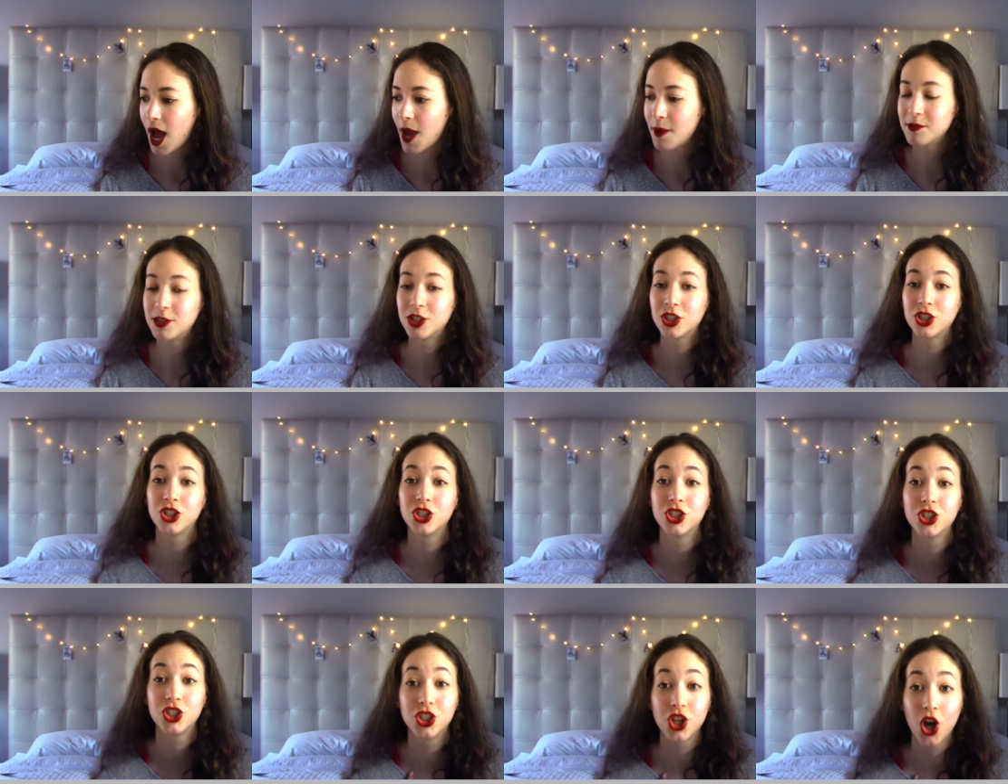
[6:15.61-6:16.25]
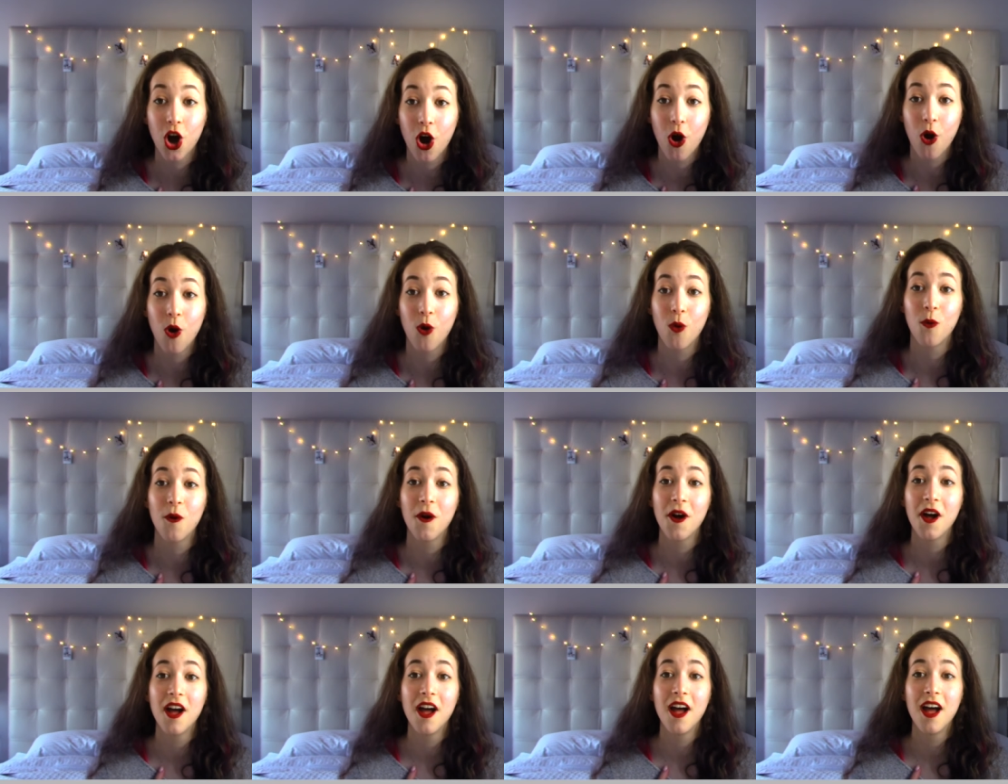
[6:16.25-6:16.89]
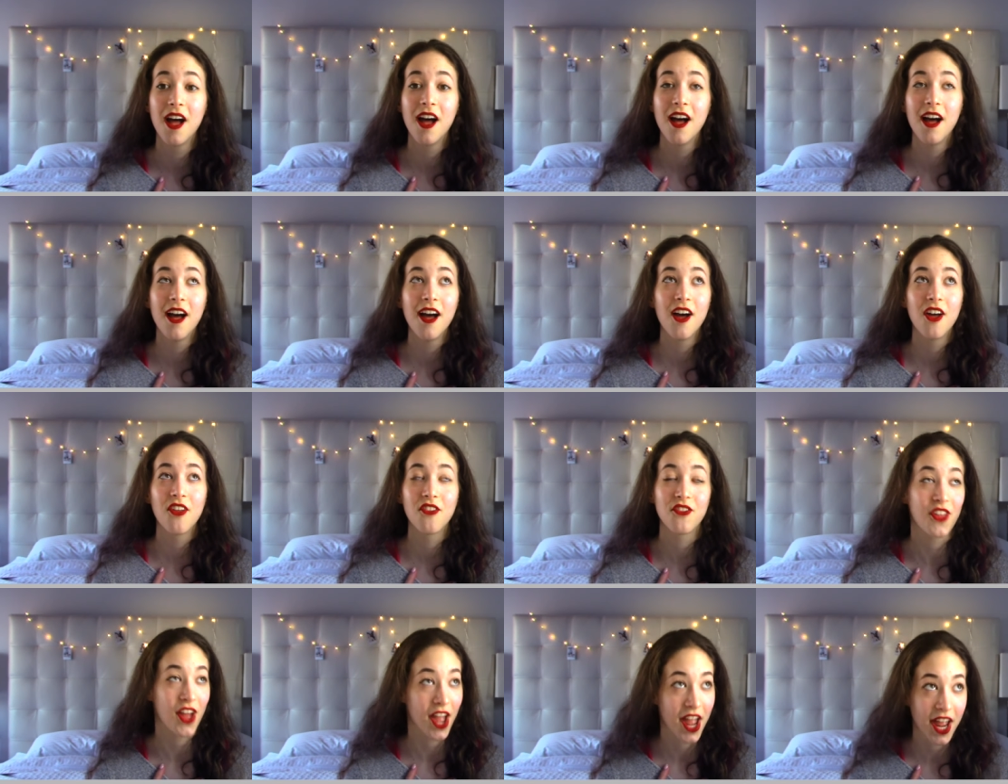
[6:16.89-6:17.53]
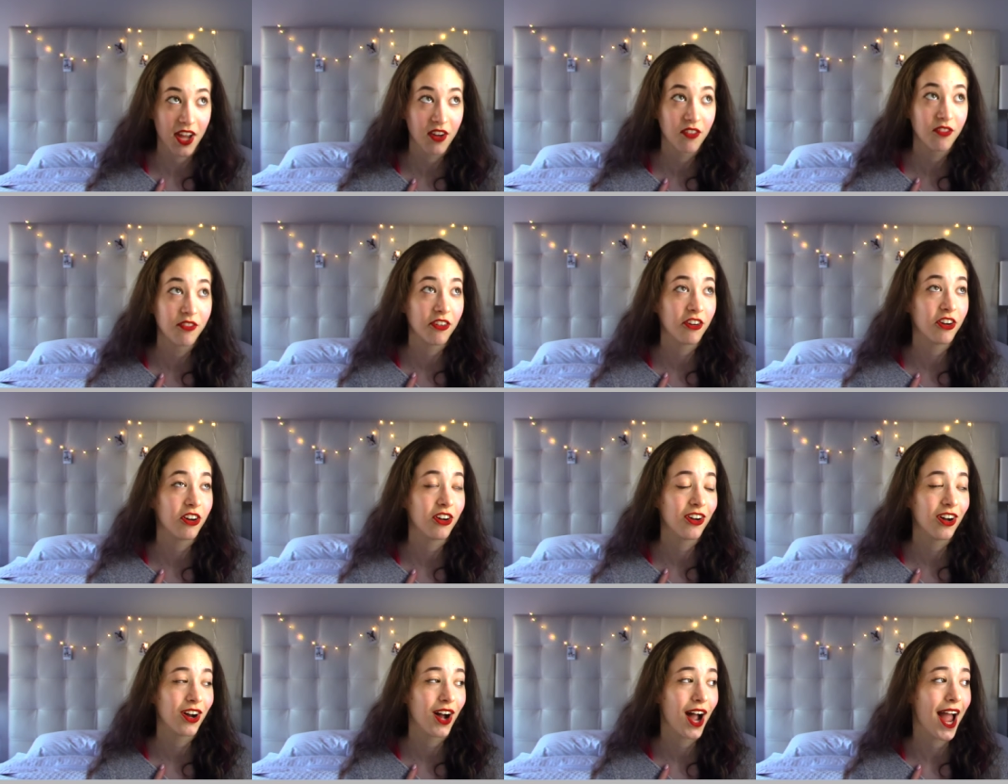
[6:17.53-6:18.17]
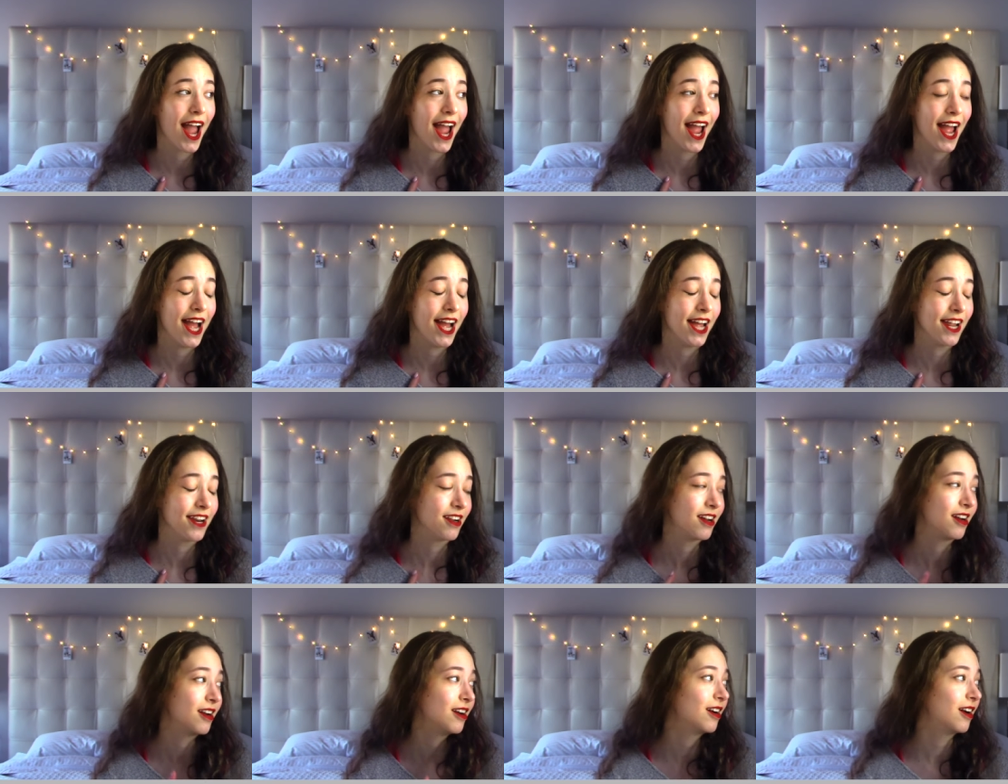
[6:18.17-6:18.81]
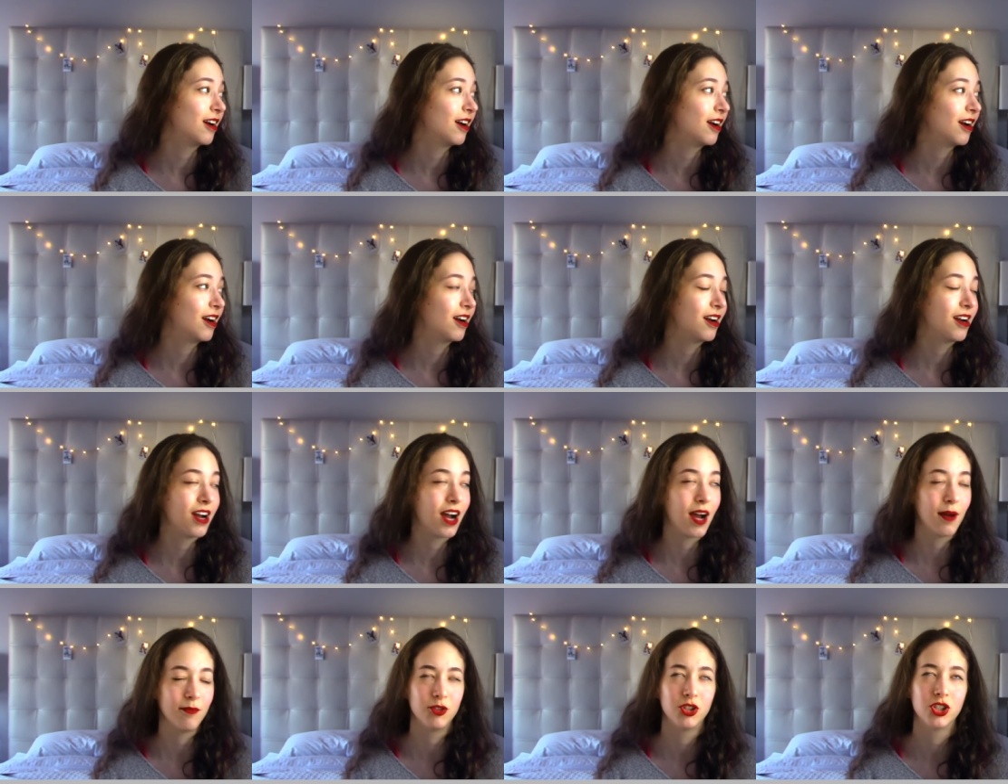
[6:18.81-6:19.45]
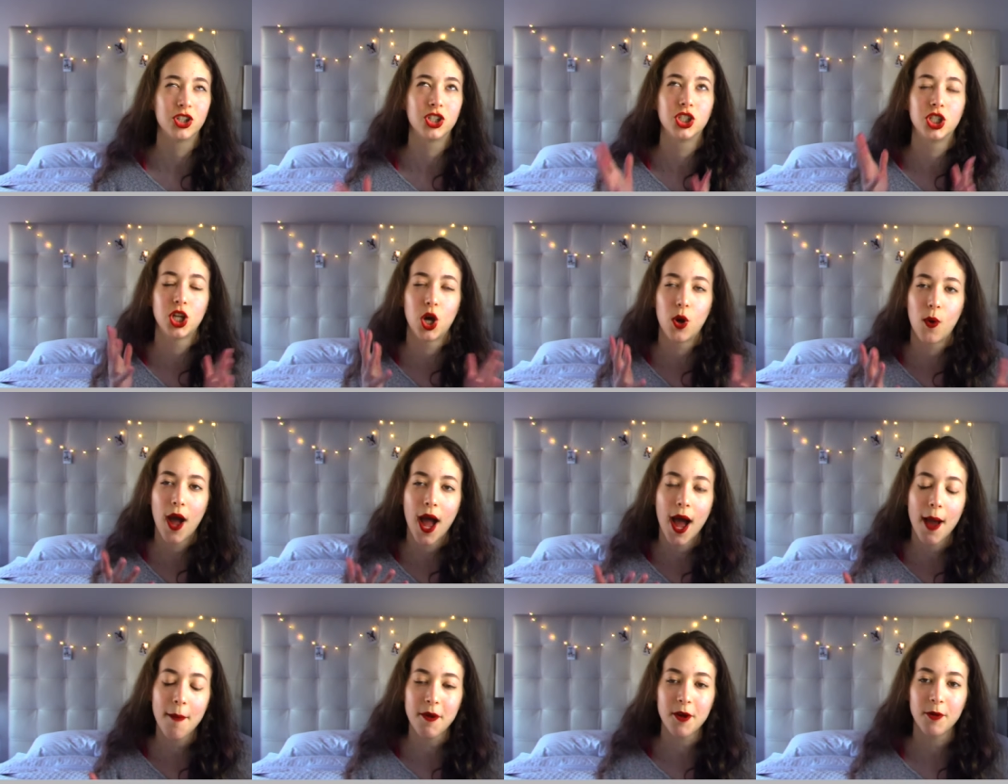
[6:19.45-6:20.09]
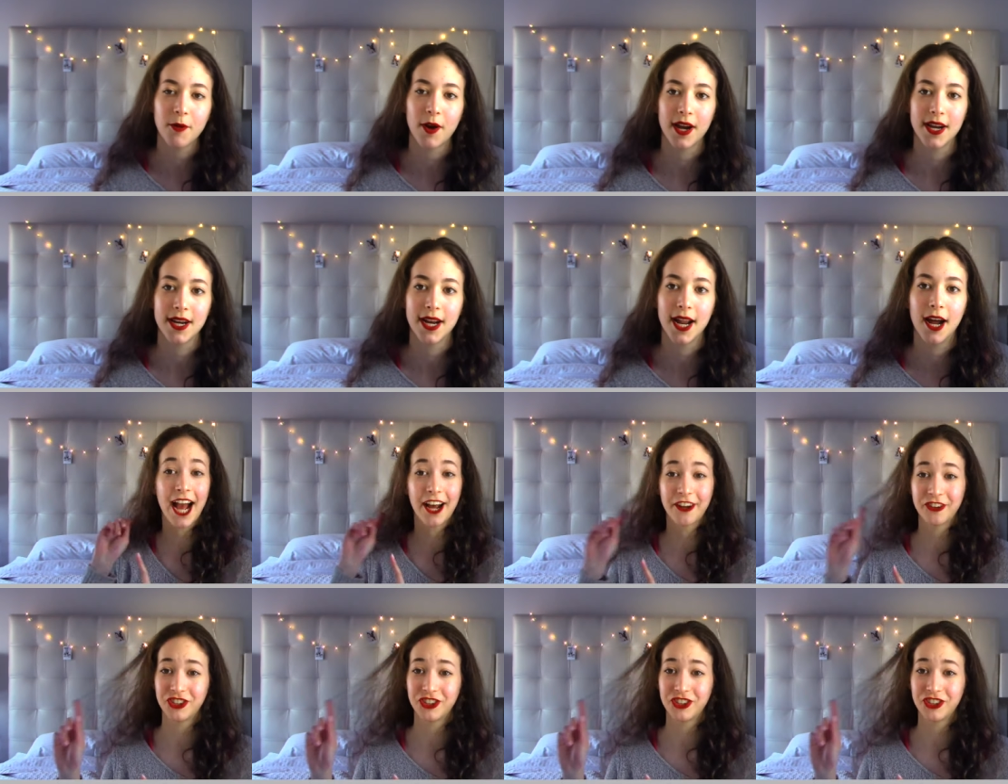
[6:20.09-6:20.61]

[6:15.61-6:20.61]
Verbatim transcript: I'm so thankful and I'm just so happy right now.